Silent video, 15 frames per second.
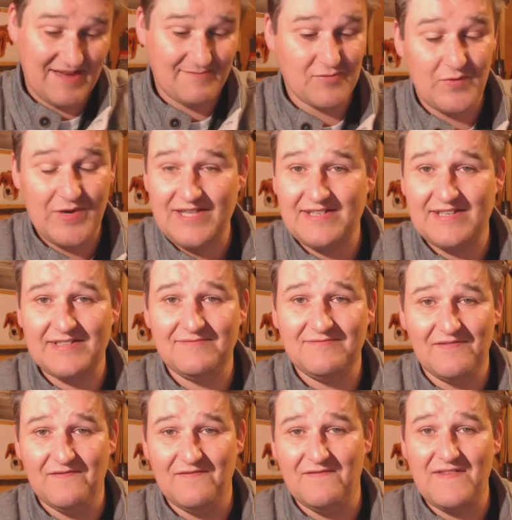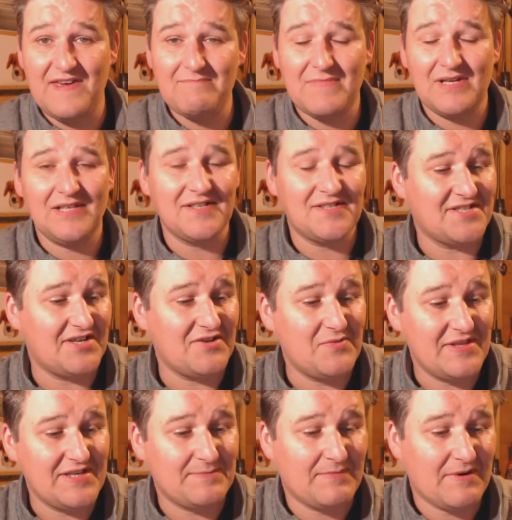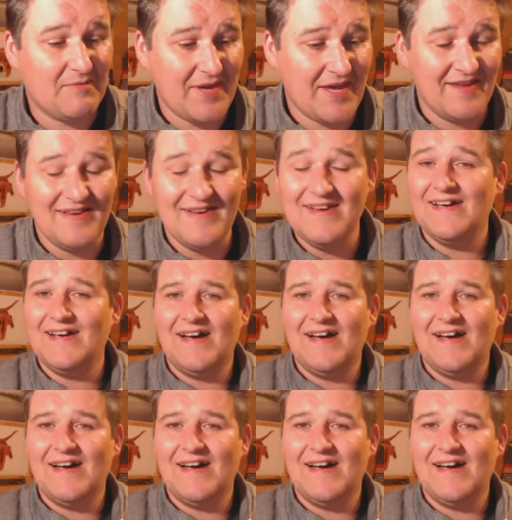I'm away to vape my lungs out with this puppy.